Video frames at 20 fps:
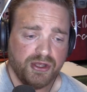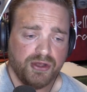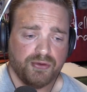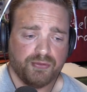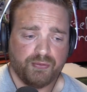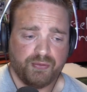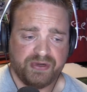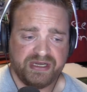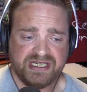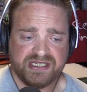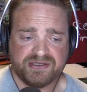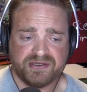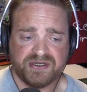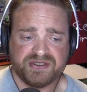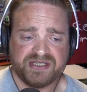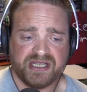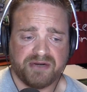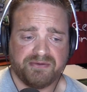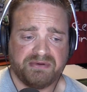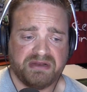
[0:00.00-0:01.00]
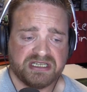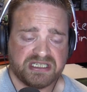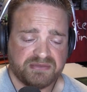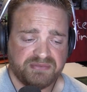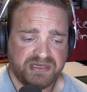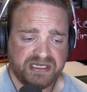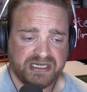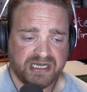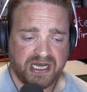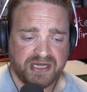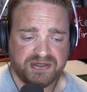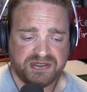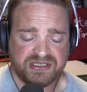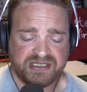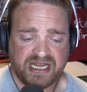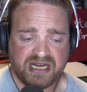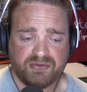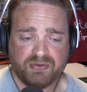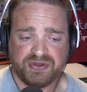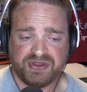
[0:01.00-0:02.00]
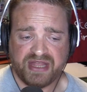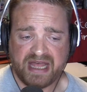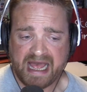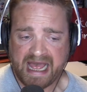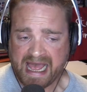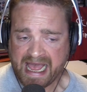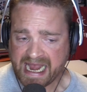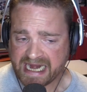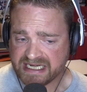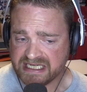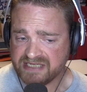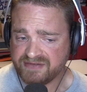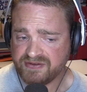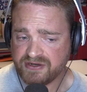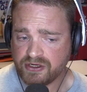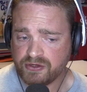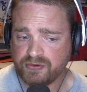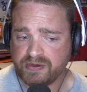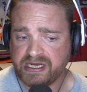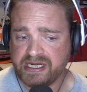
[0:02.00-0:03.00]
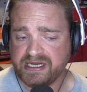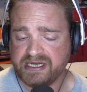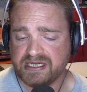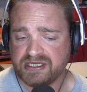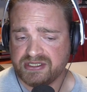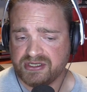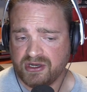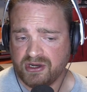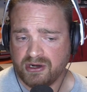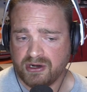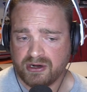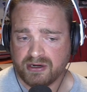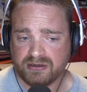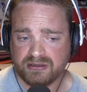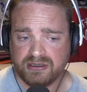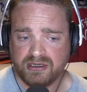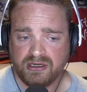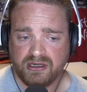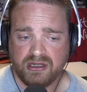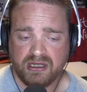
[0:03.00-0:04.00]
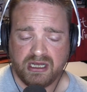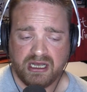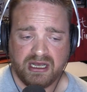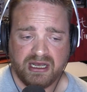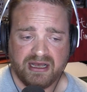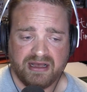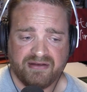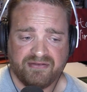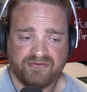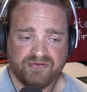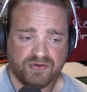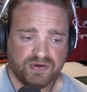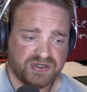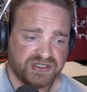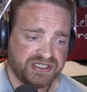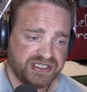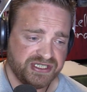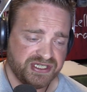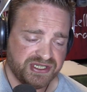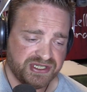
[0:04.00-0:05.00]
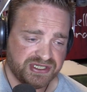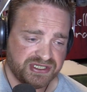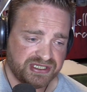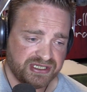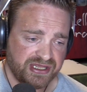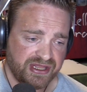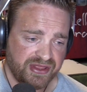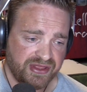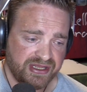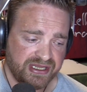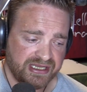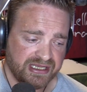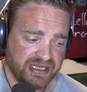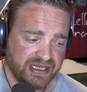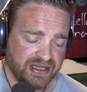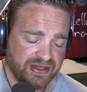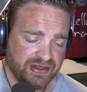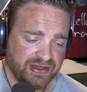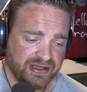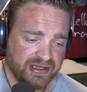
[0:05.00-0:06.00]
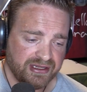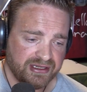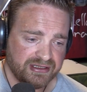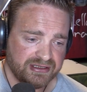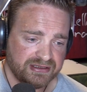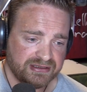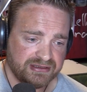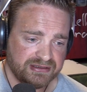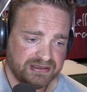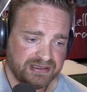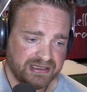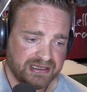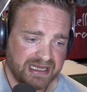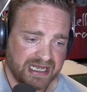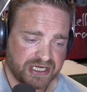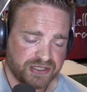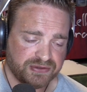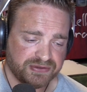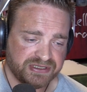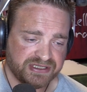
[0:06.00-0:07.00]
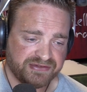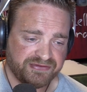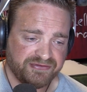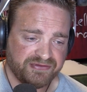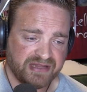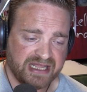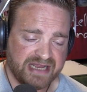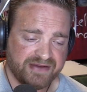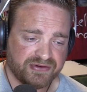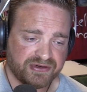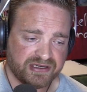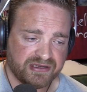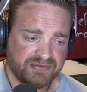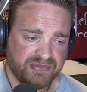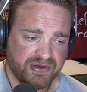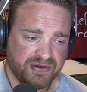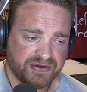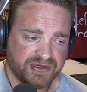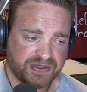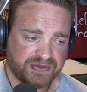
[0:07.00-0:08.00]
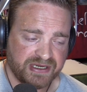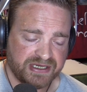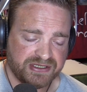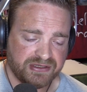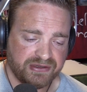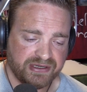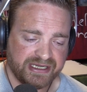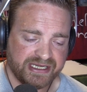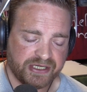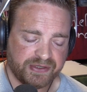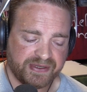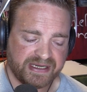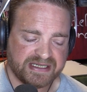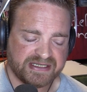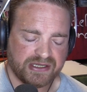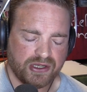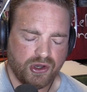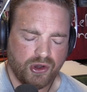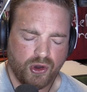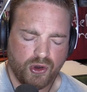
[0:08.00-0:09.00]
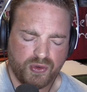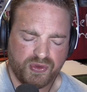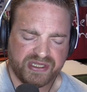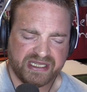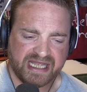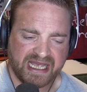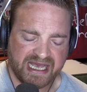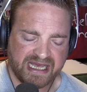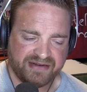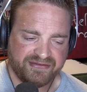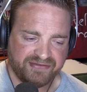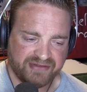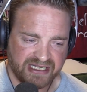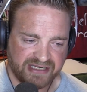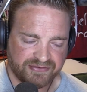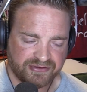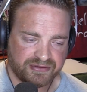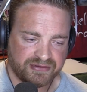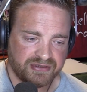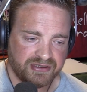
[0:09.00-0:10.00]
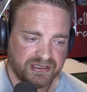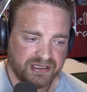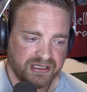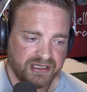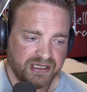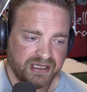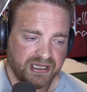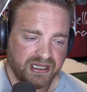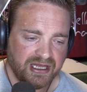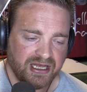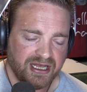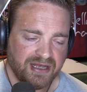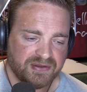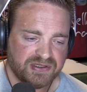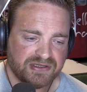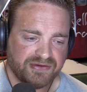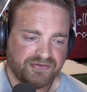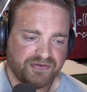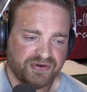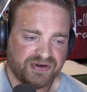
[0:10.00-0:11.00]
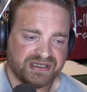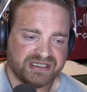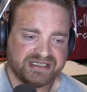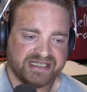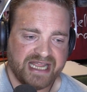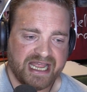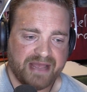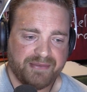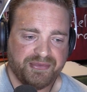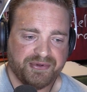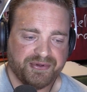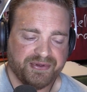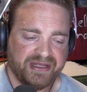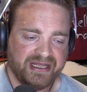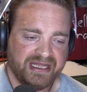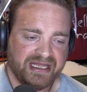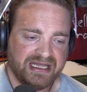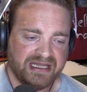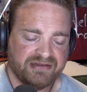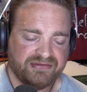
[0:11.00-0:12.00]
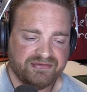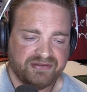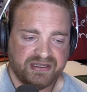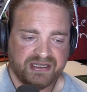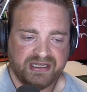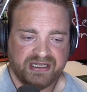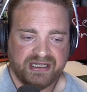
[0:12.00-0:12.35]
research that recipe, understand what the active ingredients are versus the actual just flavor components, right? So ingredients that only add flavor. So for example, if